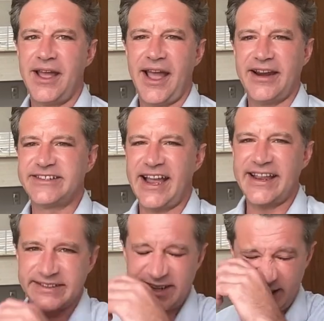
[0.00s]
and
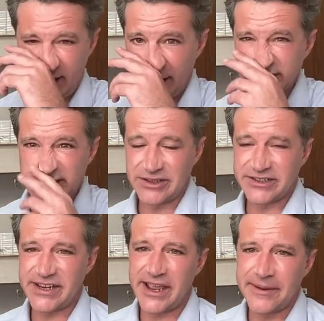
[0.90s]
tight deadlines? I'll
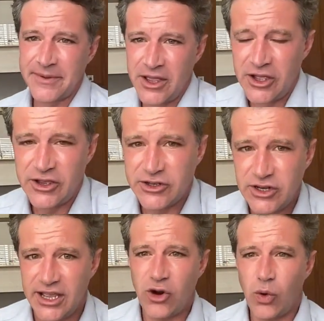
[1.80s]
say,
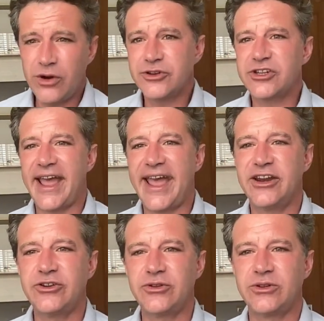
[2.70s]
in order to
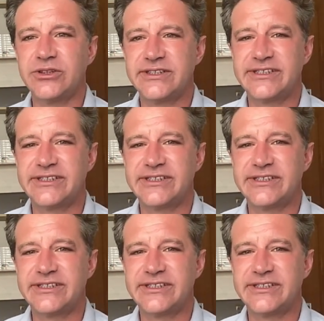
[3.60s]
handle